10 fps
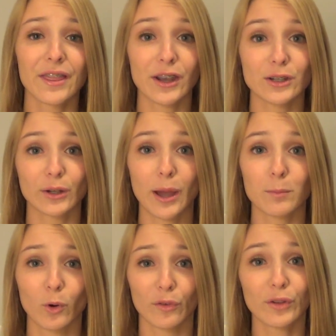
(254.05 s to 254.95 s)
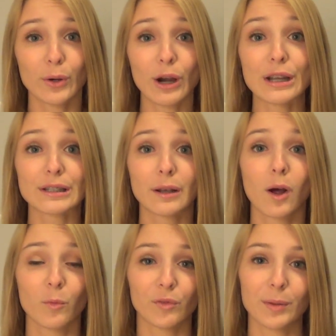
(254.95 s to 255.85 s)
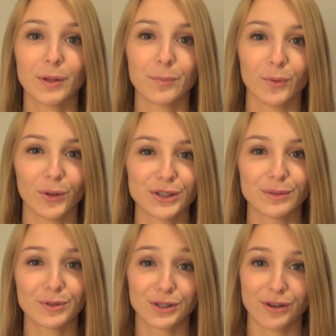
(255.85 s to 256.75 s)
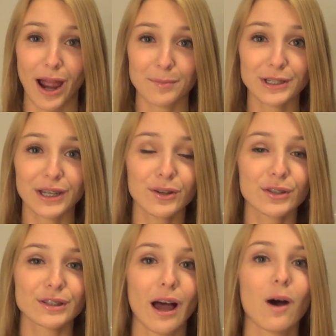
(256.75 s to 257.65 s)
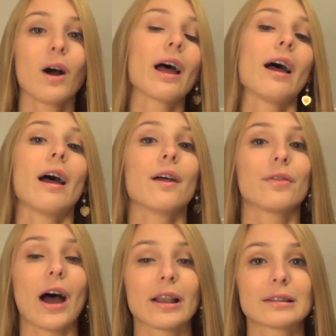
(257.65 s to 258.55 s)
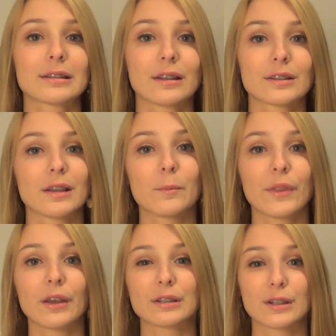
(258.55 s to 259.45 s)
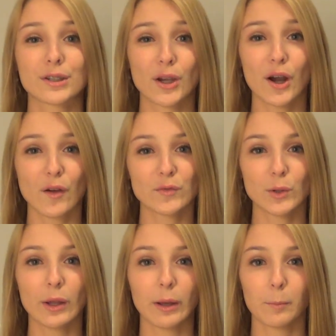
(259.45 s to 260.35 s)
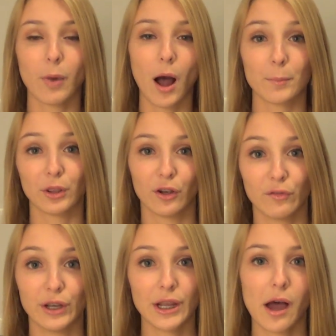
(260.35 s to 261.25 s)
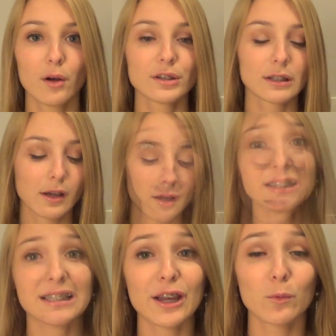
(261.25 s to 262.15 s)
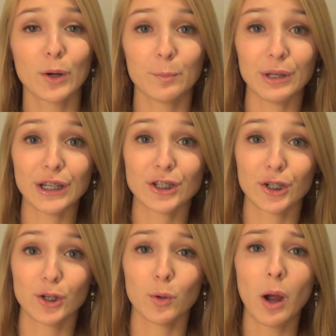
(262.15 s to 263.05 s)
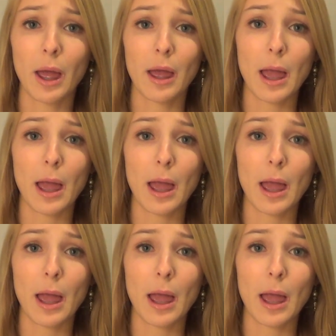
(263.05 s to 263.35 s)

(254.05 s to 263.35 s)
then you'll get more viewers and hopefully people will subscribe to you. So that's something, is to start off doing popular videos. The next thing would be to